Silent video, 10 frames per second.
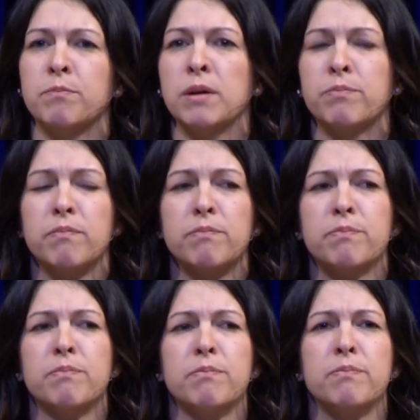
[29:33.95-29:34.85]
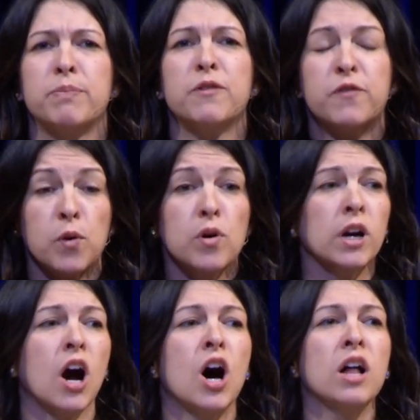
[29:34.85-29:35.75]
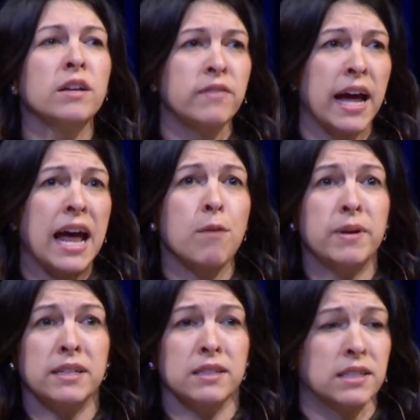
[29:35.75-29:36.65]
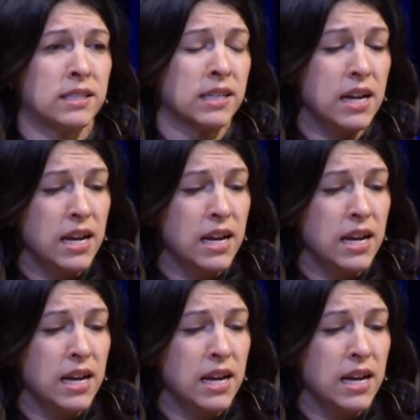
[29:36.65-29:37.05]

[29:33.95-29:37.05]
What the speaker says: But before all of that happens,